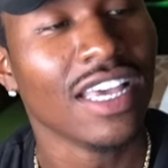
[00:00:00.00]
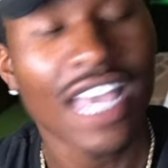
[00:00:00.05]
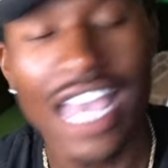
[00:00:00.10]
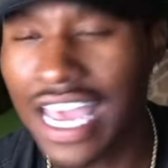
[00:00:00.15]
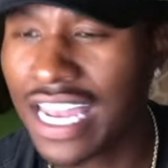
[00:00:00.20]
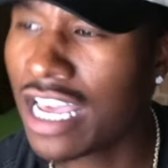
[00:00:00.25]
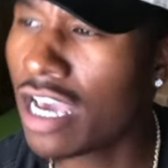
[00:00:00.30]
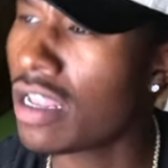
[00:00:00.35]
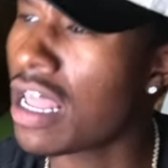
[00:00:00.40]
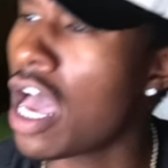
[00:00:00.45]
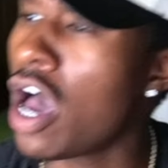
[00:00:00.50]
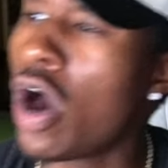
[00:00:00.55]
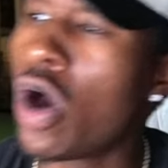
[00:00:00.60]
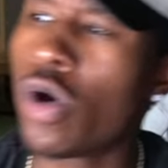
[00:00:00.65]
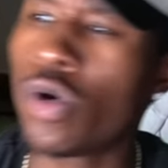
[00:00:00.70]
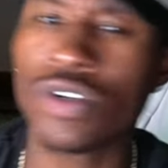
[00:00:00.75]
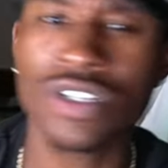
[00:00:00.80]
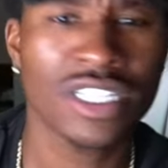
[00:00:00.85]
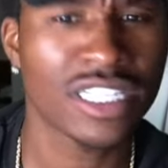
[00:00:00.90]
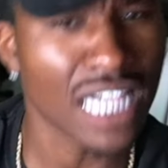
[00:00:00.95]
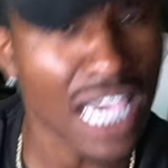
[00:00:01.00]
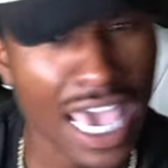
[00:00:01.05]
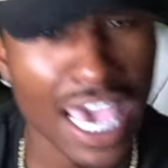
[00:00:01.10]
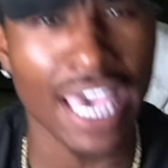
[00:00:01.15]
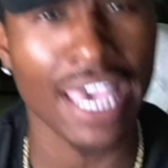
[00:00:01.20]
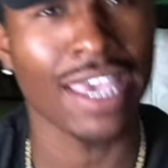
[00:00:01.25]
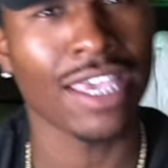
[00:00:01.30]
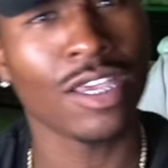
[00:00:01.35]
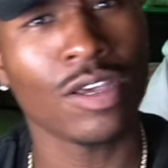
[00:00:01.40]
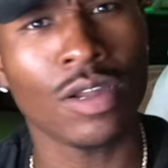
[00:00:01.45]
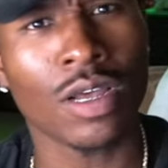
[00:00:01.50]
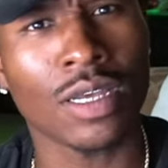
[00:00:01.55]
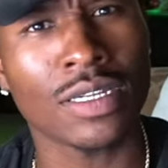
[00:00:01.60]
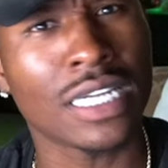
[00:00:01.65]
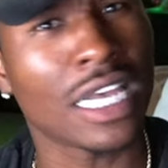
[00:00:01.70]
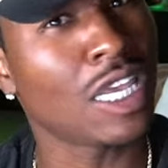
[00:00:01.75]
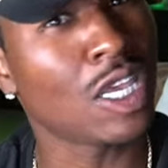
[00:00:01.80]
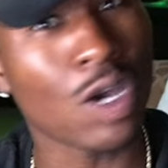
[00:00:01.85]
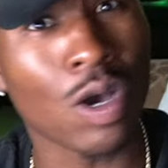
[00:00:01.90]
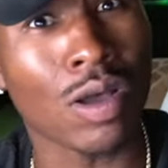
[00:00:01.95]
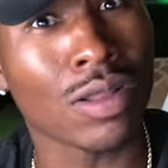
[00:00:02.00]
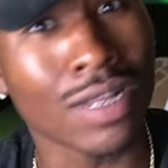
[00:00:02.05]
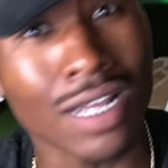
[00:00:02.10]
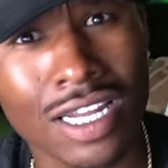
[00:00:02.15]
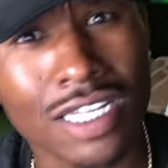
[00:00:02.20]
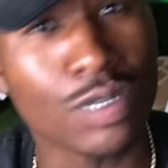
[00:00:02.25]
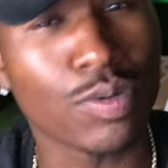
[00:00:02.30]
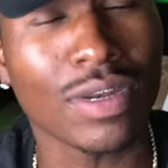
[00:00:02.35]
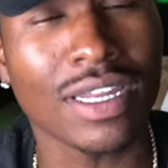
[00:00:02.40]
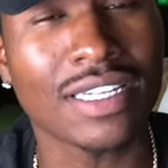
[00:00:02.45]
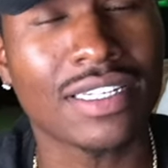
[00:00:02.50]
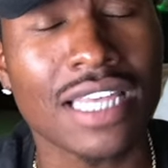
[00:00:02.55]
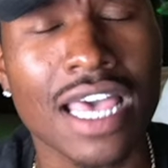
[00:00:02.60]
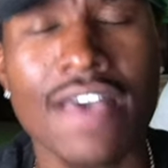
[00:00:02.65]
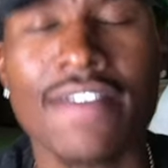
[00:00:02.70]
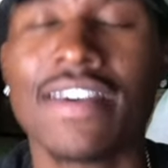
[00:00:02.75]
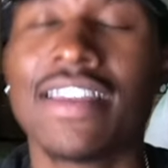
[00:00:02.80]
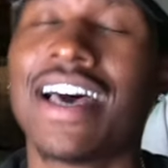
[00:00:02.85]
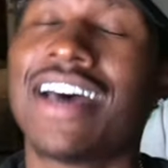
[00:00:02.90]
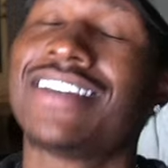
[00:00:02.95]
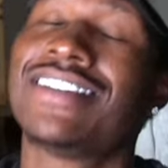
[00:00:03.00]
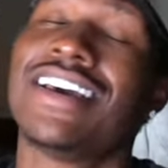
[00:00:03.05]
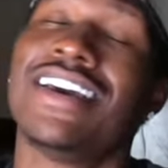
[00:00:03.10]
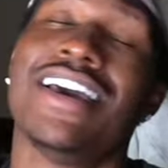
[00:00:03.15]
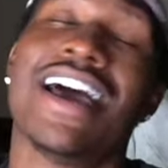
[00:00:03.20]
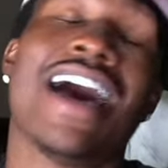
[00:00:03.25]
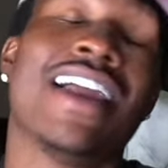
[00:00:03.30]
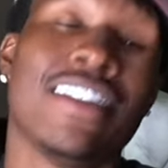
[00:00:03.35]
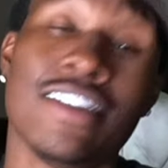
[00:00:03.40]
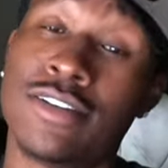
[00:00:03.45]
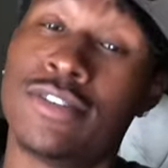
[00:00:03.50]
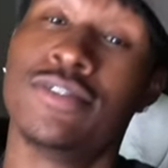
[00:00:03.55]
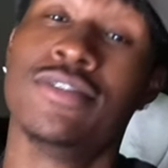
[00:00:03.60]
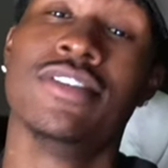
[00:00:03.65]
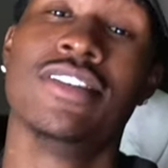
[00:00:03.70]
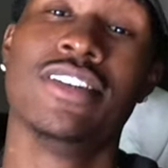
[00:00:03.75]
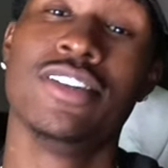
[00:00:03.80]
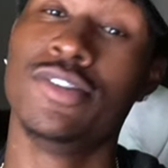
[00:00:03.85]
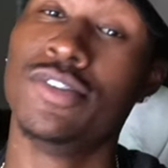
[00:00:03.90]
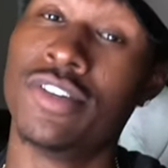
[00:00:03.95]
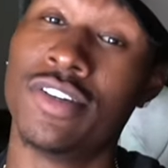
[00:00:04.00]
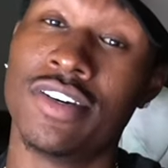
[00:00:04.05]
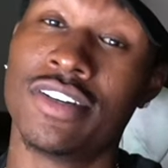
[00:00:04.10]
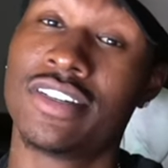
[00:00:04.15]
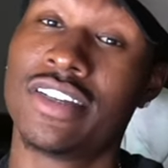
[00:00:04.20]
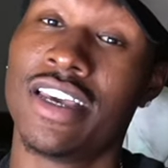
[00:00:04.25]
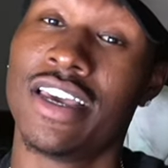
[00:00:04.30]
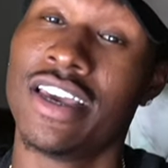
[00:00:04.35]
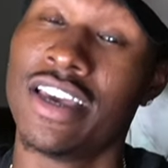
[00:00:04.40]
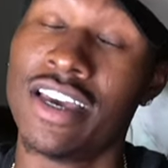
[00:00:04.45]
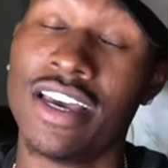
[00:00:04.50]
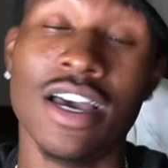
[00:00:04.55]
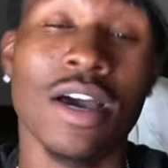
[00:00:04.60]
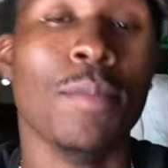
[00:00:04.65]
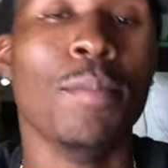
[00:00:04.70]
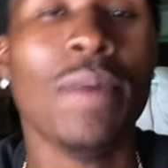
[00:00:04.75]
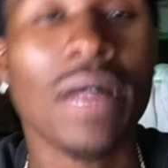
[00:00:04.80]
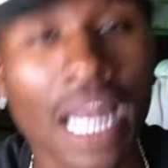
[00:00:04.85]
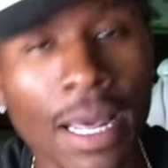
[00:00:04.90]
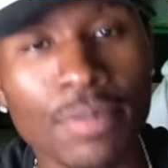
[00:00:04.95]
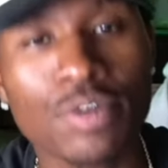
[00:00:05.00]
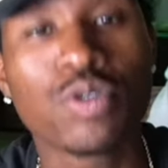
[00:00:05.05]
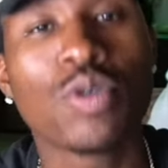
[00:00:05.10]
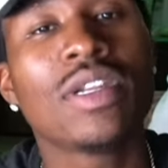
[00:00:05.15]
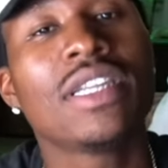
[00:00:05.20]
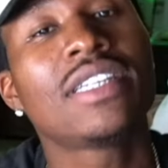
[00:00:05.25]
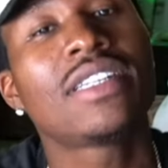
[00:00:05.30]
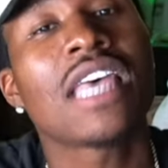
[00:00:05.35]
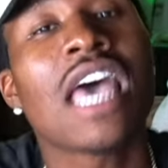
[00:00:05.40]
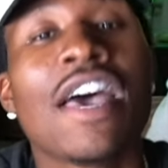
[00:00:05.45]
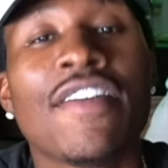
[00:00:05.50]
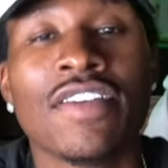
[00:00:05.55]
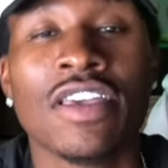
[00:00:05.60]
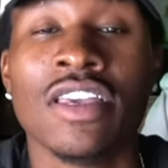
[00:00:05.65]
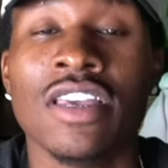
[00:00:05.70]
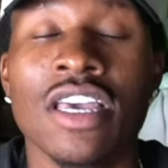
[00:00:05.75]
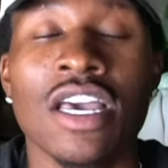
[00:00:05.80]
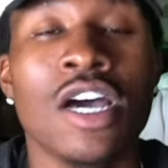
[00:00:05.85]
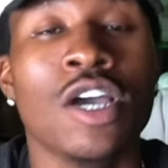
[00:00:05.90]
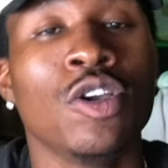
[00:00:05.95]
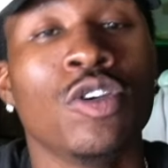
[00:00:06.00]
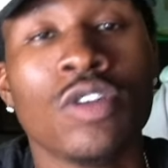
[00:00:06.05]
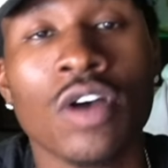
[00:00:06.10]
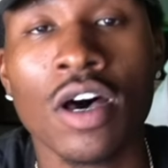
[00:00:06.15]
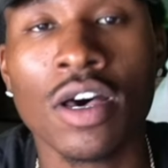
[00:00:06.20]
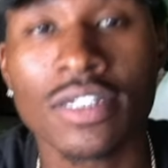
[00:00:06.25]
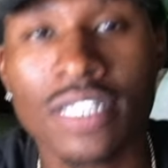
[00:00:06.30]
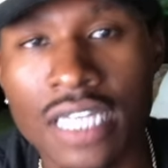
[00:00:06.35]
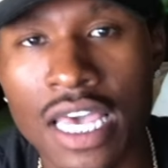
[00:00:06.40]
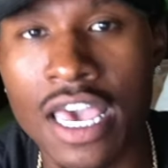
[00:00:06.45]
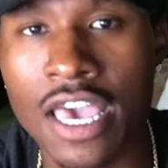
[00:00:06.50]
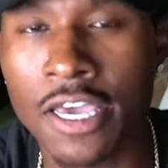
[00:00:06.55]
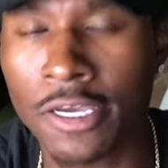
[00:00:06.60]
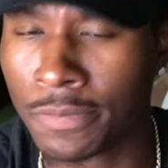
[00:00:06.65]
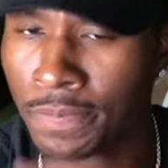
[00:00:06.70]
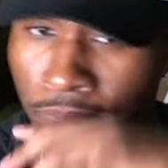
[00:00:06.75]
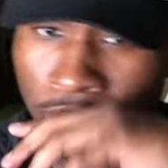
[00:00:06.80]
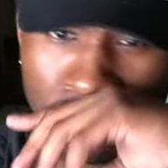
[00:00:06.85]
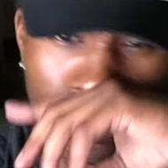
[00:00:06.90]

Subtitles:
And they're like, oh, shit. You know what I'm saying? You don't look 27. I say, I know. You know what I'm saying? But I'm 27. You know what I'm saying?